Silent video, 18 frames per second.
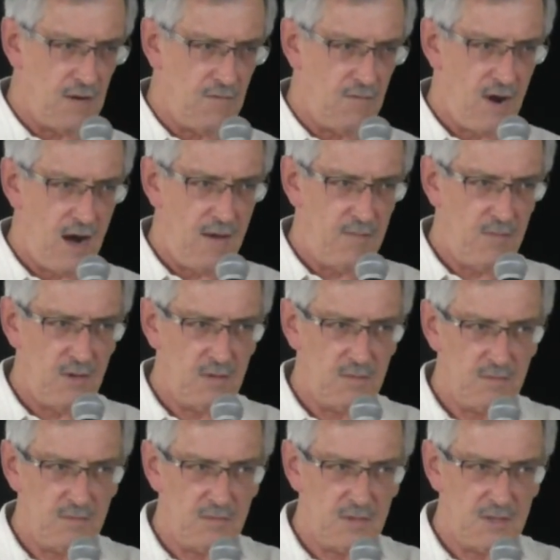
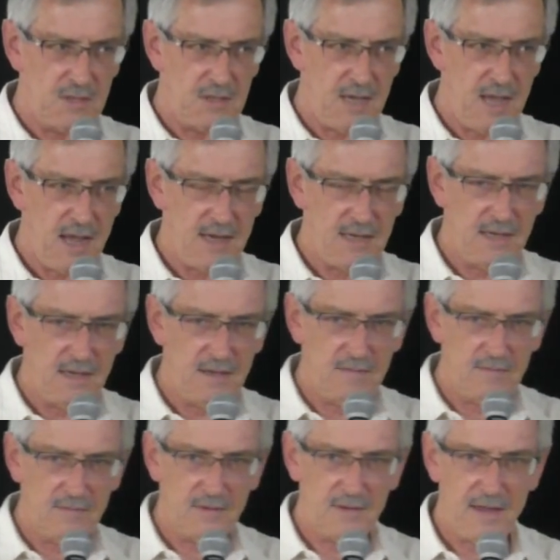environment, society,
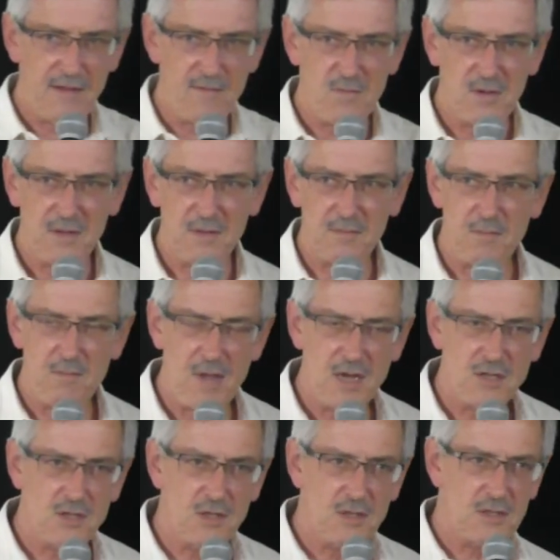and government
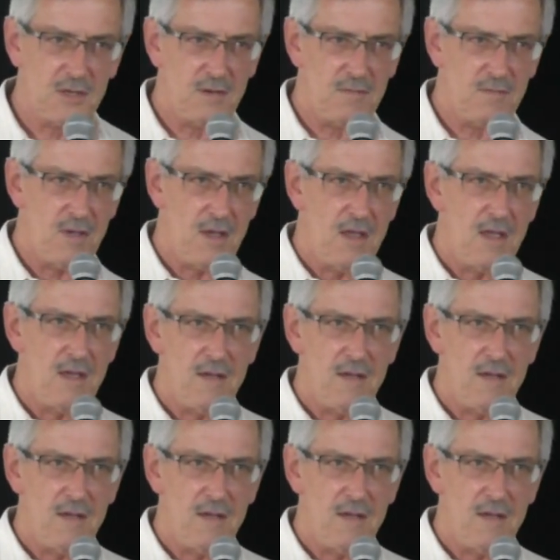measures and